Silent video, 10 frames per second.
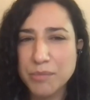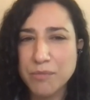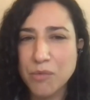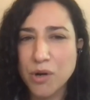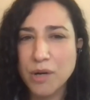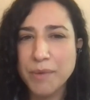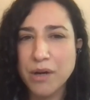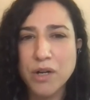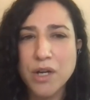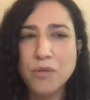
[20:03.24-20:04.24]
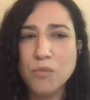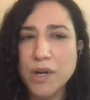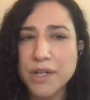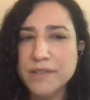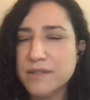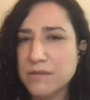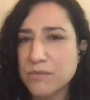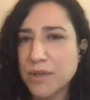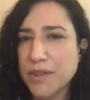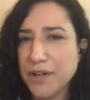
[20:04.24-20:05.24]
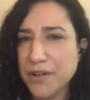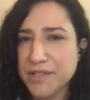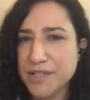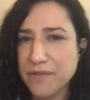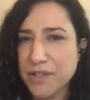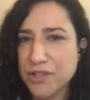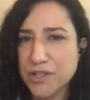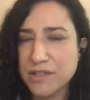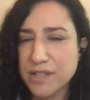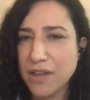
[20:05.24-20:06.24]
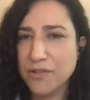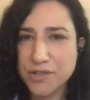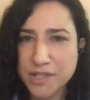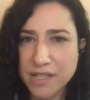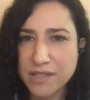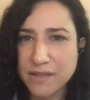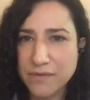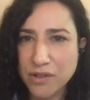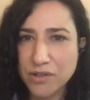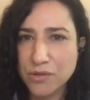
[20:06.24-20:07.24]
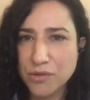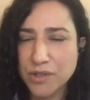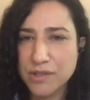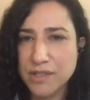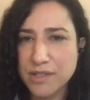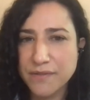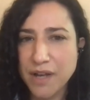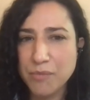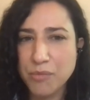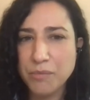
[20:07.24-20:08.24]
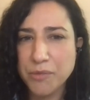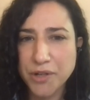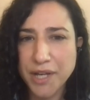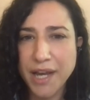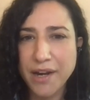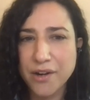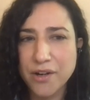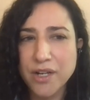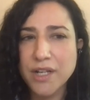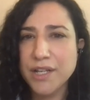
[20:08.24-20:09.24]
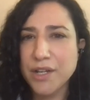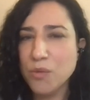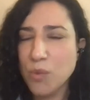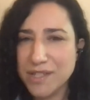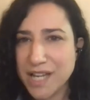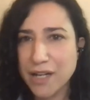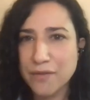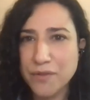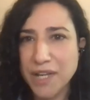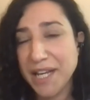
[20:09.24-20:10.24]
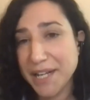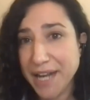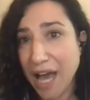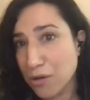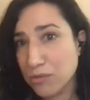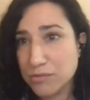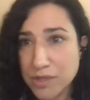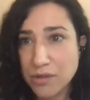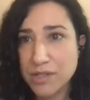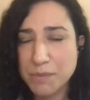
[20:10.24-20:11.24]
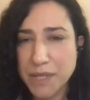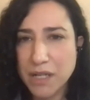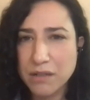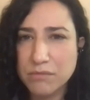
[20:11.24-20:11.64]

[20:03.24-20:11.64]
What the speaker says: bit more about what the various definitions that other states have looked towards to define primary care, what's kind of in and out, so to speak?